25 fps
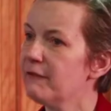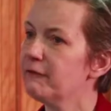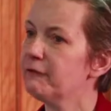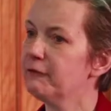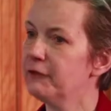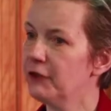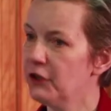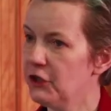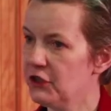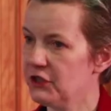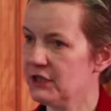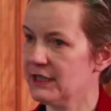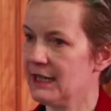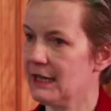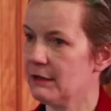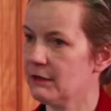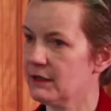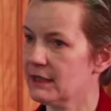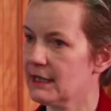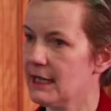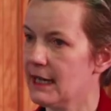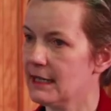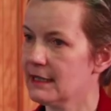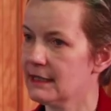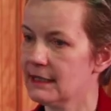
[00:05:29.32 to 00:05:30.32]
first
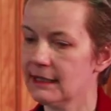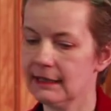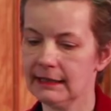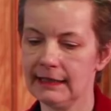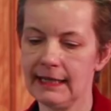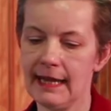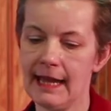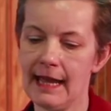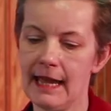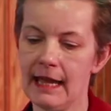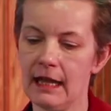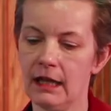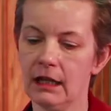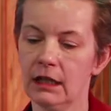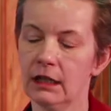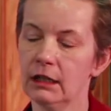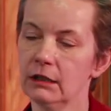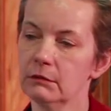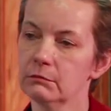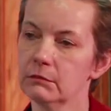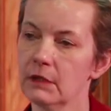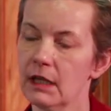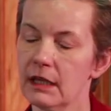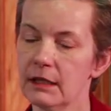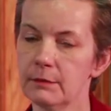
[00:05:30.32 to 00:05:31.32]
outstanding care
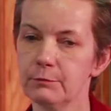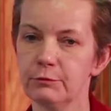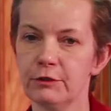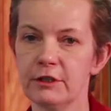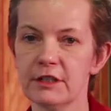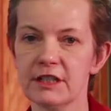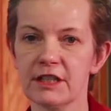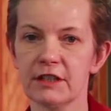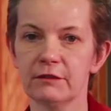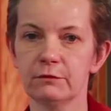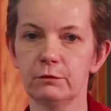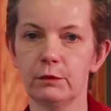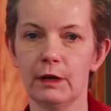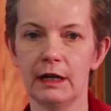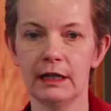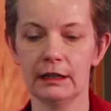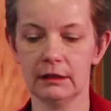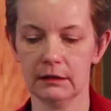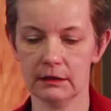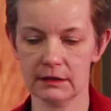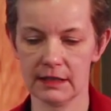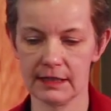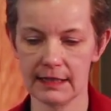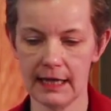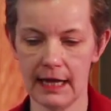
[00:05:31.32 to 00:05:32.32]
home, the Prince of
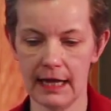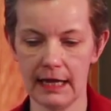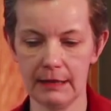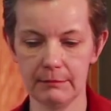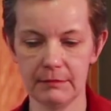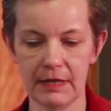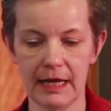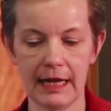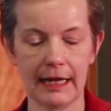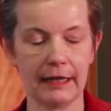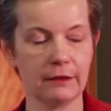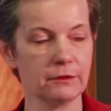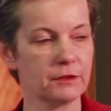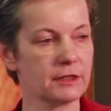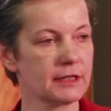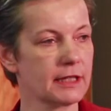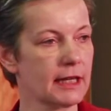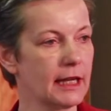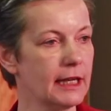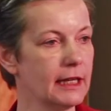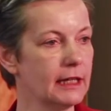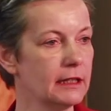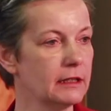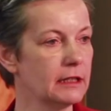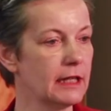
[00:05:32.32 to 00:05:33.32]
Wales um, house
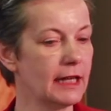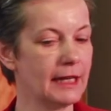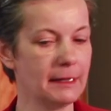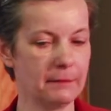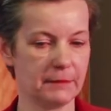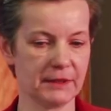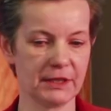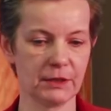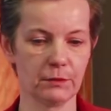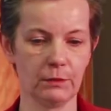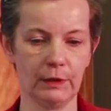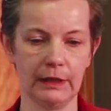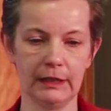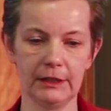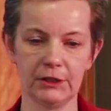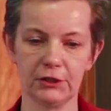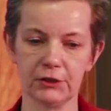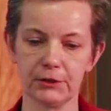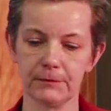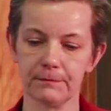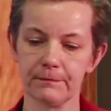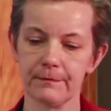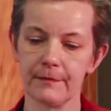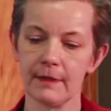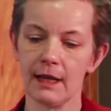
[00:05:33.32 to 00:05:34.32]
in
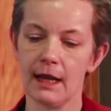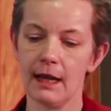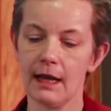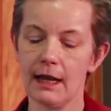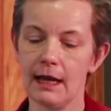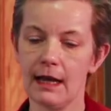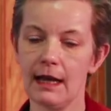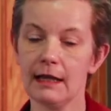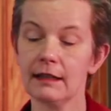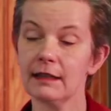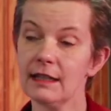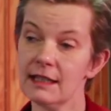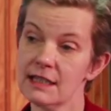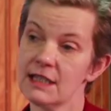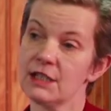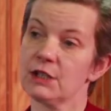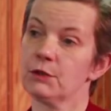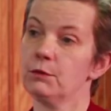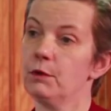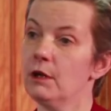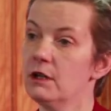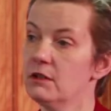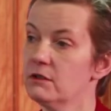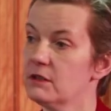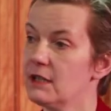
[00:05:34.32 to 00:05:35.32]
Ipswich. And this
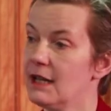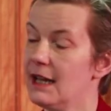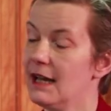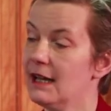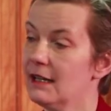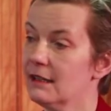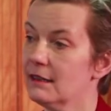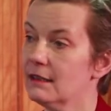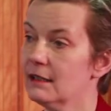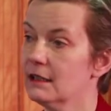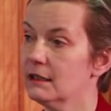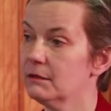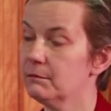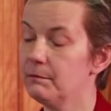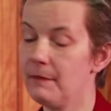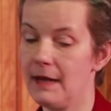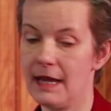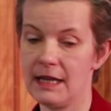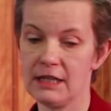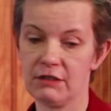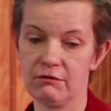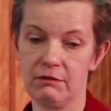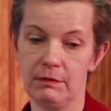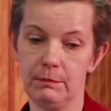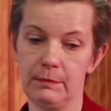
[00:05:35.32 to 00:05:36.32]
quote, I think,
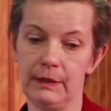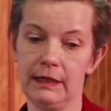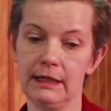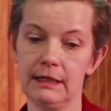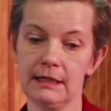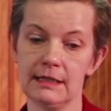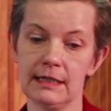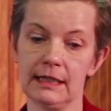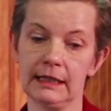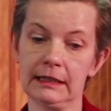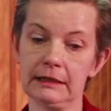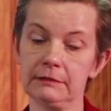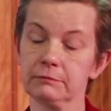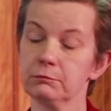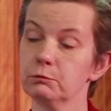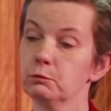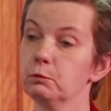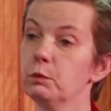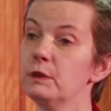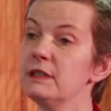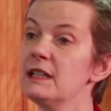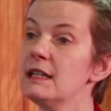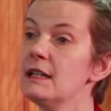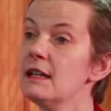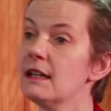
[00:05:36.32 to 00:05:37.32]
bears repeating.
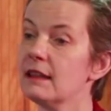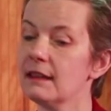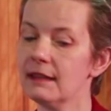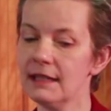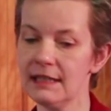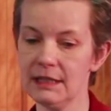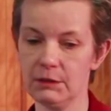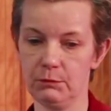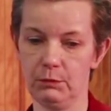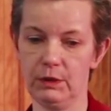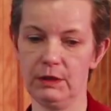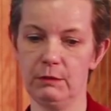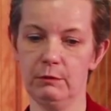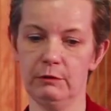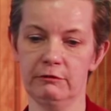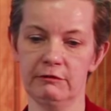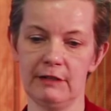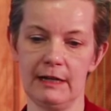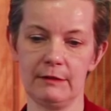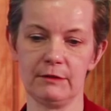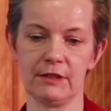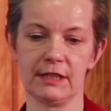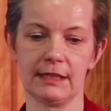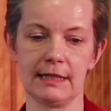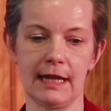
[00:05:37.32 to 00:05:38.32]
We didn't think we were
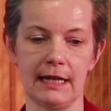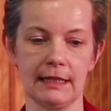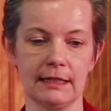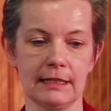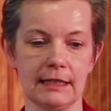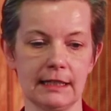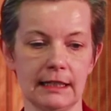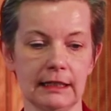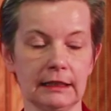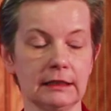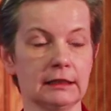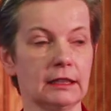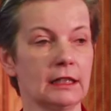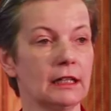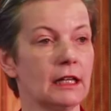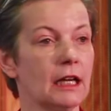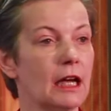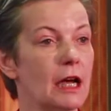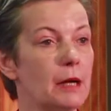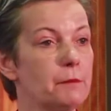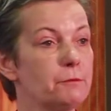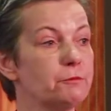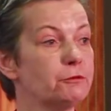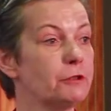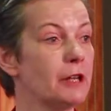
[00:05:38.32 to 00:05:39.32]
outstanding,
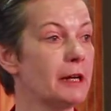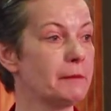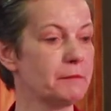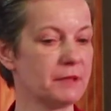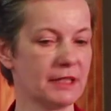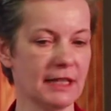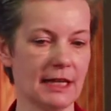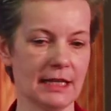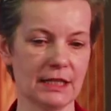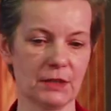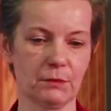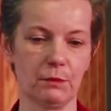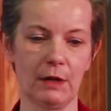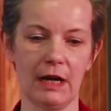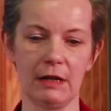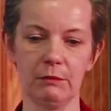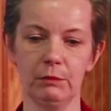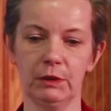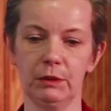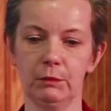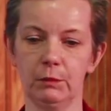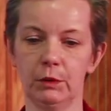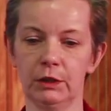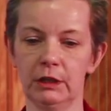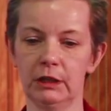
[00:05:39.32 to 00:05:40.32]
and perhaps that's why
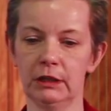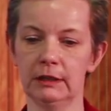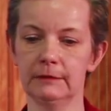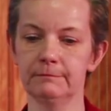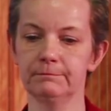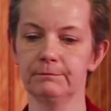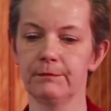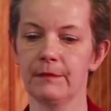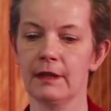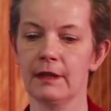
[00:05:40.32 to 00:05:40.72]
we were.